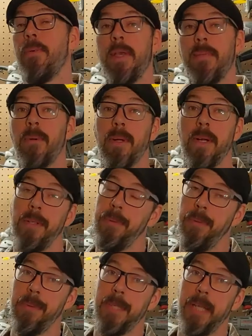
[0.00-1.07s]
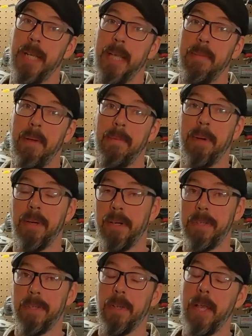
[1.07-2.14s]
way more on tools than I am on
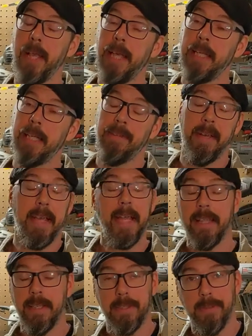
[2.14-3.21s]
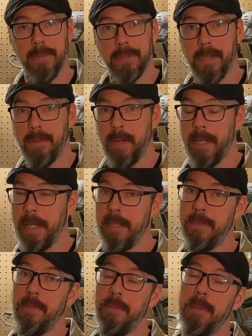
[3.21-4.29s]
parts. And if I had these tools already,
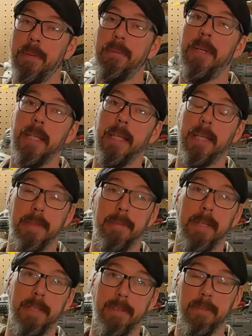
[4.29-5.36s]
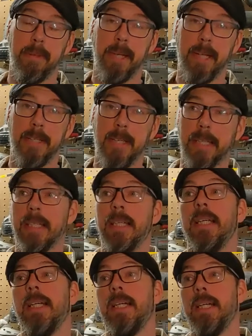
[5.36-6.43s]
this would be a pretty inexpensive project.
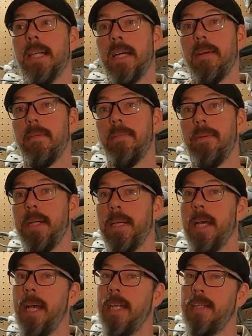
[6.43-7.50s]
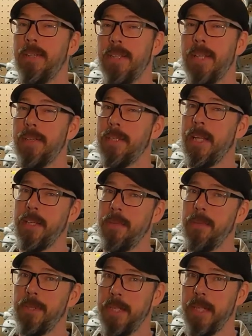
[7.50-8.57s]
But it turns out there's a lot of
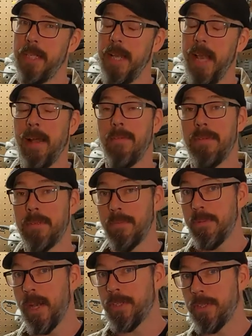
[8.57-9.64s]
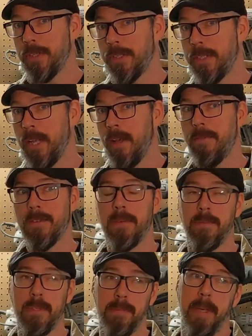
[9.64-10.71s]
tools I didn't have. Some specialty stuff,
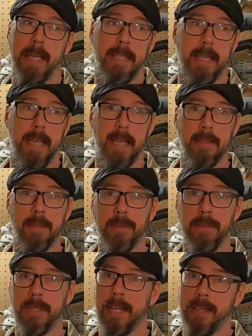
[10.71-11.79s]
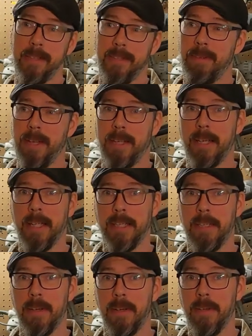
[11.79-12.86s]
some just basic hand tools that I just found out I
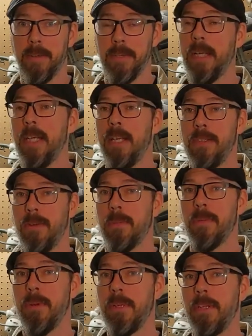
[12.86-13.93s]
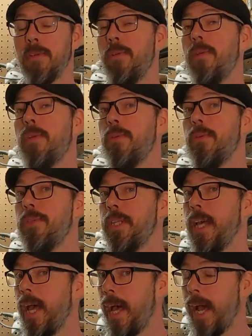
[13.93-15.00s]
didn't own. So I'm going to run you through the tools
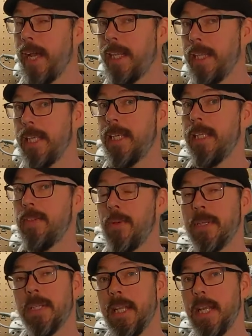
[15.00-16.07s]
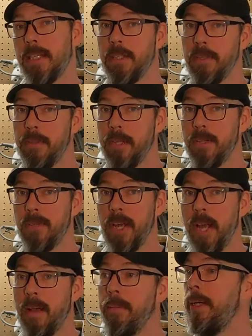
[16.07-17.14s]
that I think it's going to take to do this
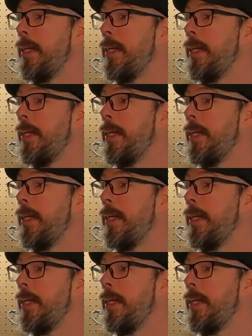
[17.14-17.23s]
job.